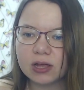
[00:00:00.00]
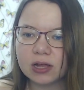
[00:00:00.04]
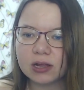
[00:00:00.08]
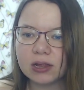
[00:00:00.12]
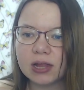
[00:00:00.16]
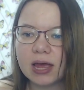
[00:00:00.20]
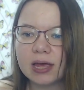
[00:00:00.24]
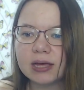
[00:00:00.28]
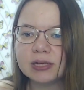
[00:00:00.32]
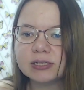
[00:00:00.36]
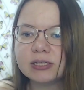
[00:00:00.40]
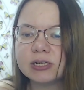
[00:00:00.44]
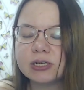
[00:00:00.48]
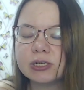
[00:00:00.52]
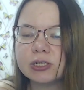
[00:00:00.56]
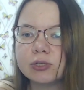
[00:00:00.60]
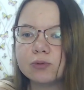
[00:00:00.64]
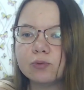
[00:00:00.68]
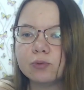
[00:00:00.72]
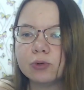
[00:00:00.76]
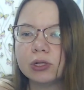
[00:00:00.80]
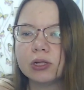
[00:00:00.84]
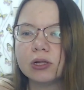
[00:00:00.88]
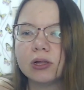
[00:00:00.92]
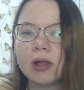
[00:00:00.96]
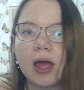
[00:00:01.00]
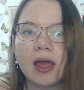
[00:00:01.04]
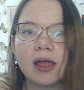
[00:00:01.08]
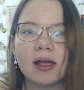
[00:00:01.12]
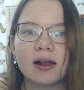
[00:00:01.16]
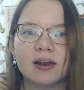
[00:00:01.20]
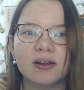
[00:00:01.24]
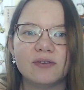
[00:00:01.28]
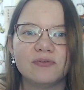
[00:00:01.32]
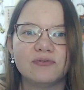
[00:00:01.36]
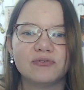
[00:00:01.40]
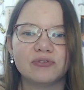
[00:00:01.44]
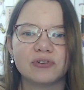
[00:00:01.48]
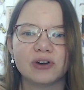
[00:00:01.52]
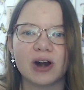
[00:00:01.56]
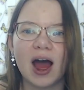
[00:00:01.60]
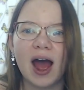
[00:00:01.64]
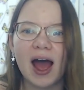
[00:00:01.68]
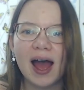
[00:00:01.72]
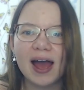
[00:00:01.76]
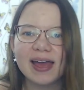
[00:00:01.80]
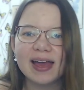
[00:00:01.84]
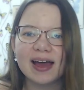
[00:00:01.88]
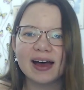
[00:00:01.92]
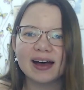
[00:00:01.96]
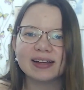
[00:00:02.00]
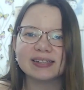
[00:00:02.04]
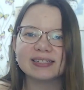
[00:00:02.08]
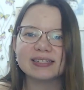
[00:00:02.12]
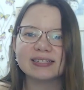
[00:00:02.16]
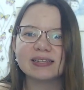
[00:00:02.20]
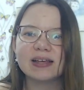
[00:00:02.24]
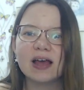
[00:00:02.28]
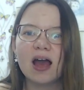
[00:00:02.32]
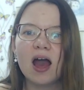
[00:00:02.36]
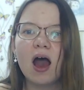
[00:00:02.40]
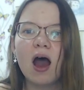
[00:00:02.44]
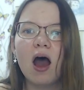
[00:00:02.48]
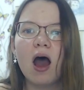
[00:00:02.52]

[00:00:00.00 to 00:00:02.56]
the lasers would likely fry us.